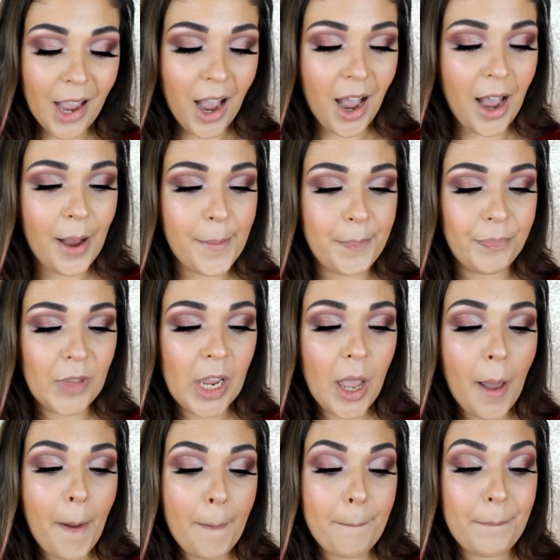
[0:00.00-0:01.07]
um.
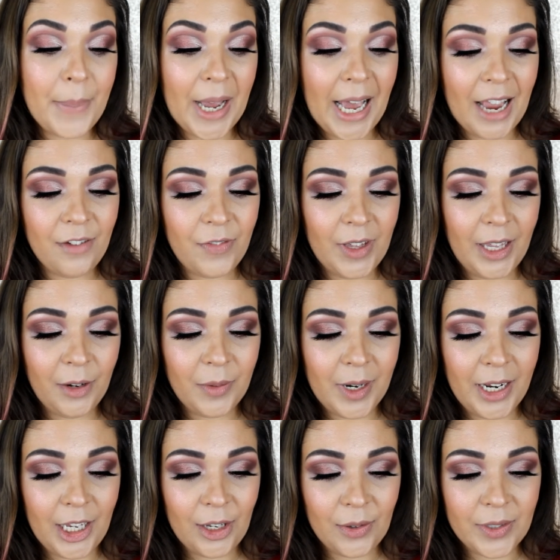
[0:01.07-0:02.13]
But I feel like when
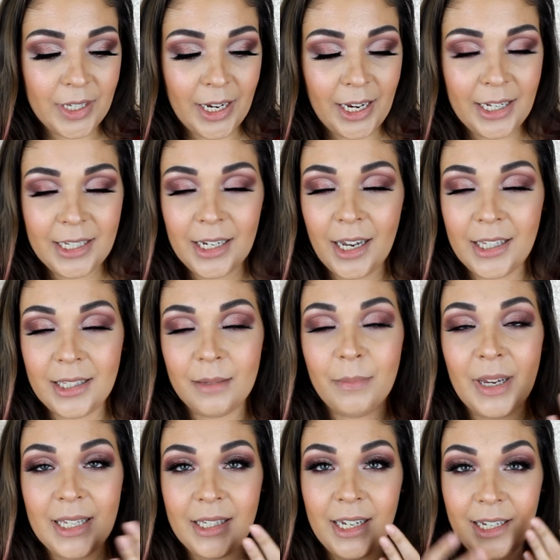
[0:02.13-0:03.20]
I use it, it does,
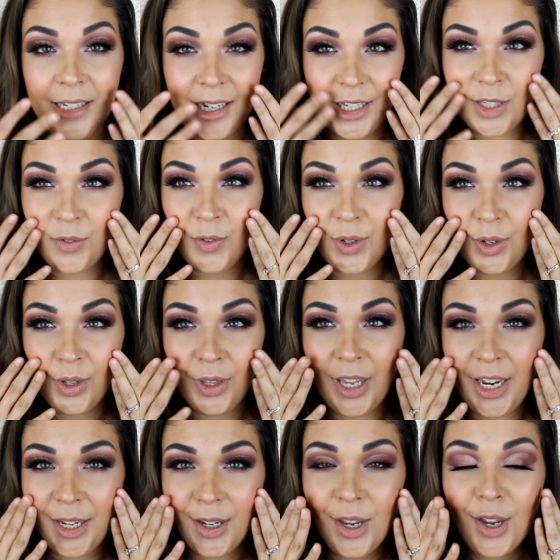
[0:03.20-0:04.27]
my skin does feel
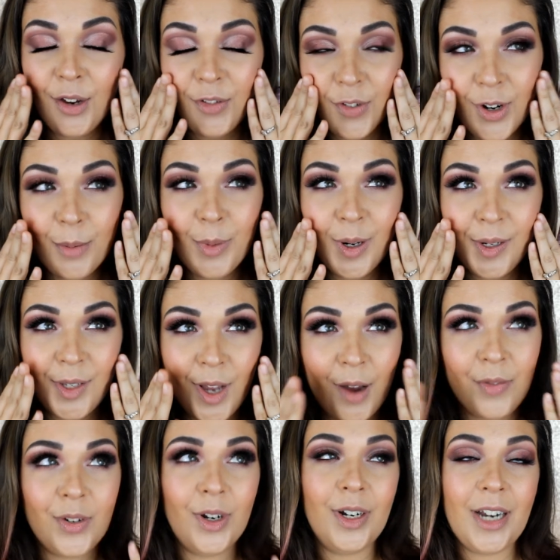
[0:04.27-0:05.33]
like firmer,
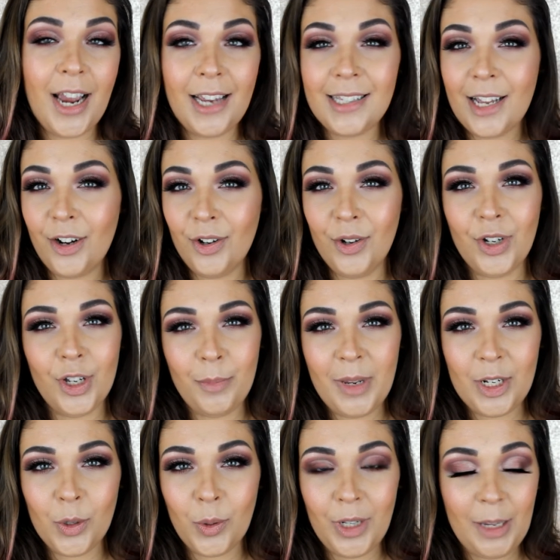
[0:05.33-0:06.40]
softer, and nice. I don't know, it could be
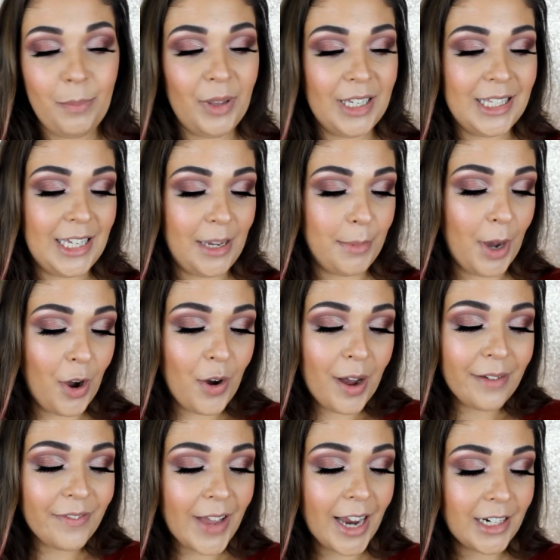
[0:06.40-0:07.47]
totally placebo
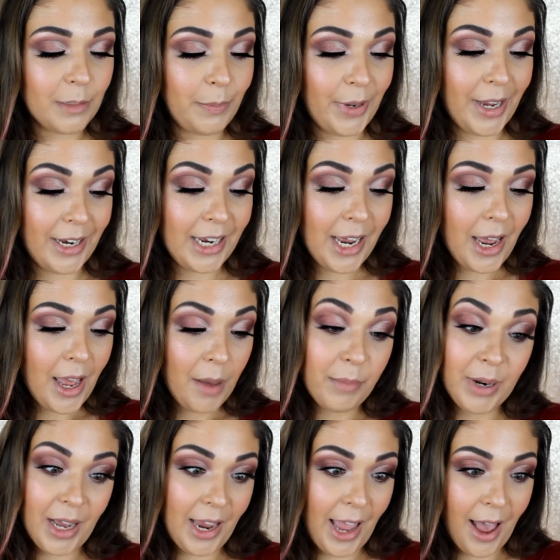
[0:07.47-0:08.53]
effect, but
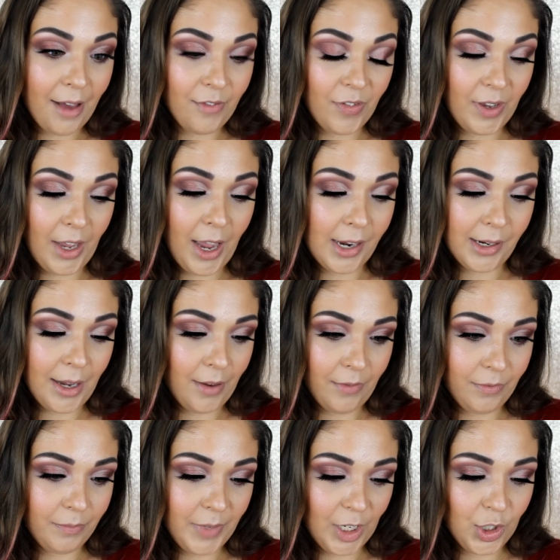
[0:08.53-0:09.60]
but I have I
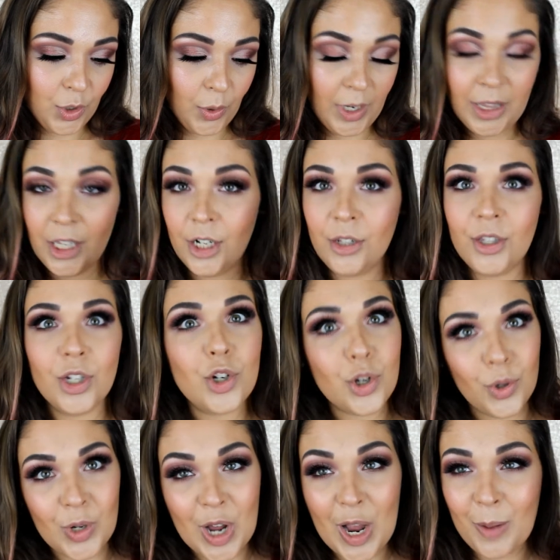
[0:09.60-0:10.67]
have enjoyed the, the
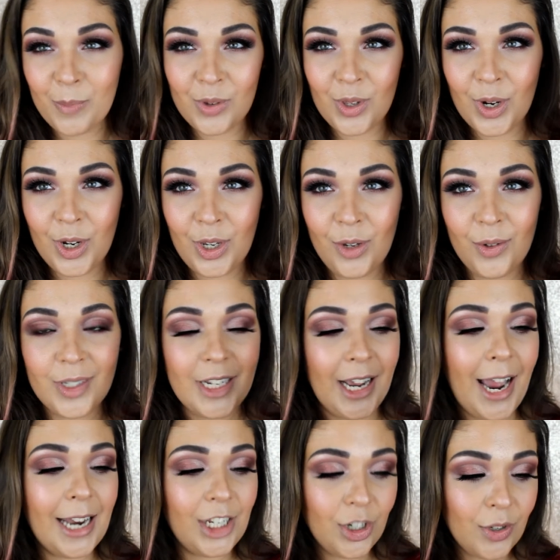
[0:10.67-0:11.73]
two times that I used it.
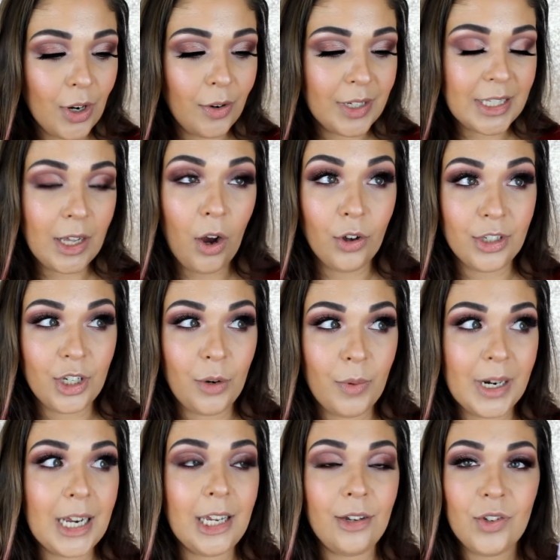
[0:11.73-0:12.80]
I do notice that also
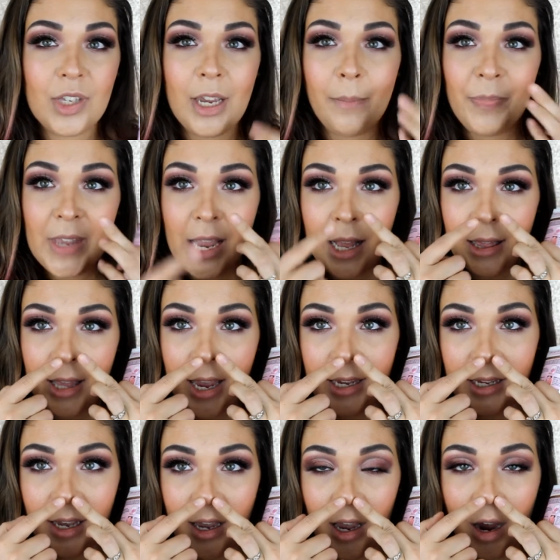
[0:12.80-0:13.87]
when I use it,
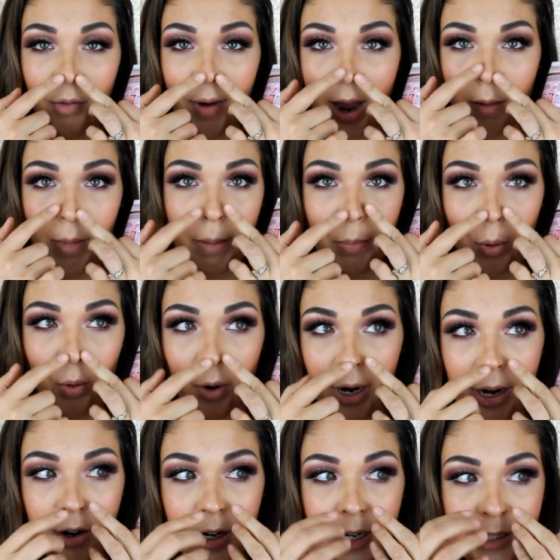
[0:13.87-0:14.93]
like around my pore
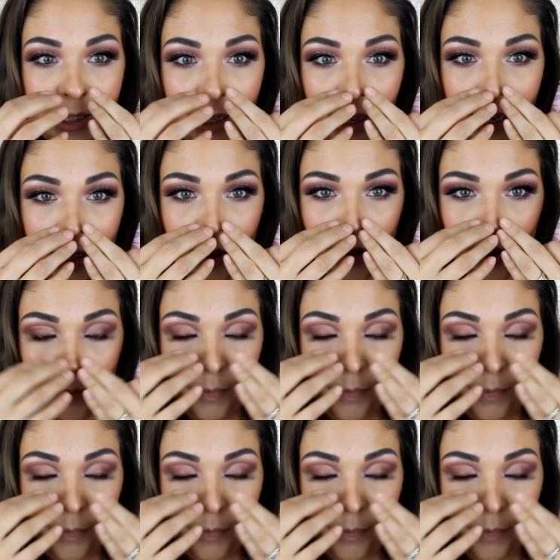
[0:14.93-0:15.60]
areas, it like,